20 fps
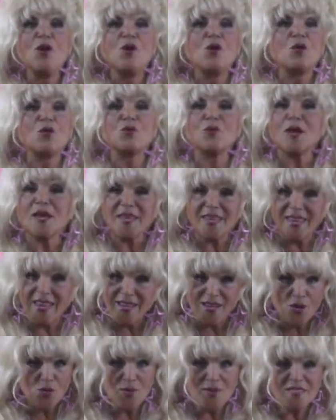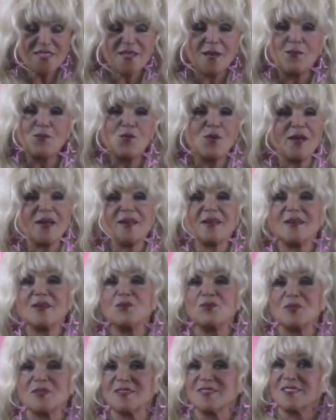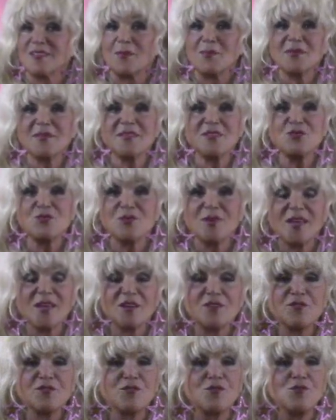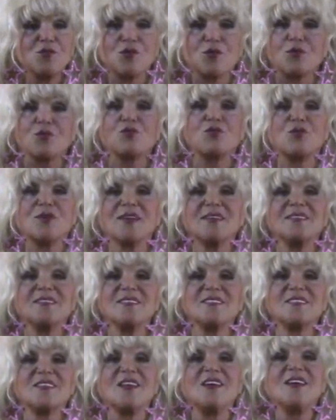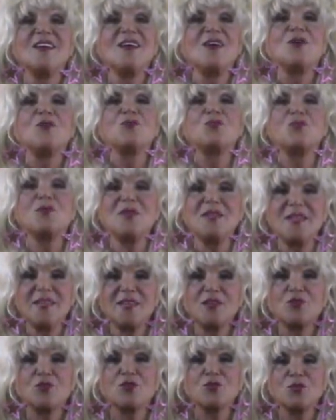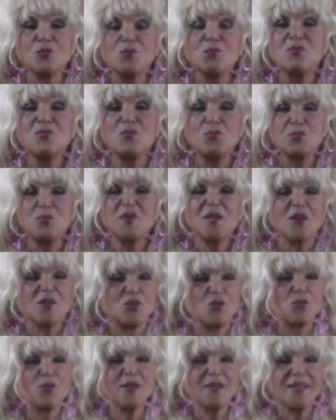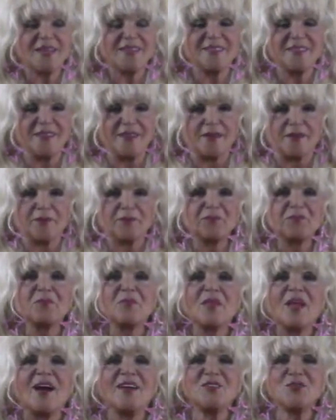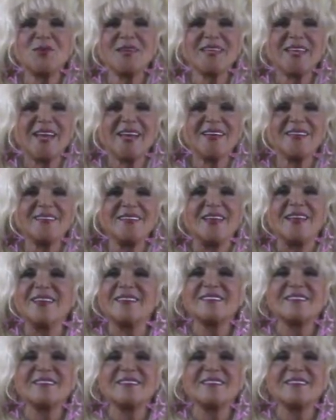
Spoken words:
or a getaway somewhere with somebody you care for or friends really could be a great idea. On the weekend, if